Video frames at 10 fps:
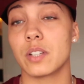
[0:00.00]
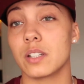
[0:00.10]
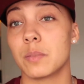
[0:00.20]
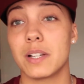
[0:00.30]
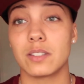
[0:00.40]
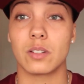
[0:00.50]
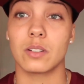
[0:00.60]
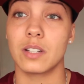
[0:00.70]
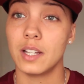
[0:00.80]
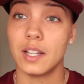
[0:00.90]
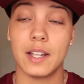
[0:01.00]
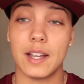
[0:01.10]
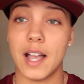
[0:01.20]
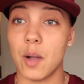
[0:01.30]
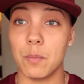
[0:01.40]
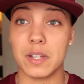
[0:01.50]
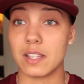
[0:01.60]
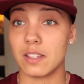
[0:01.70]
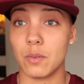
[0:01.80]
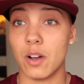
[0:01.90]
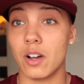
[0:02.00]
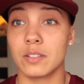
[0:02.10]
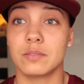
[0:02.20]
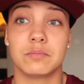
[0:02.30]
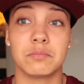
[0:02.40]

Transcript: So it depends on how many that you are,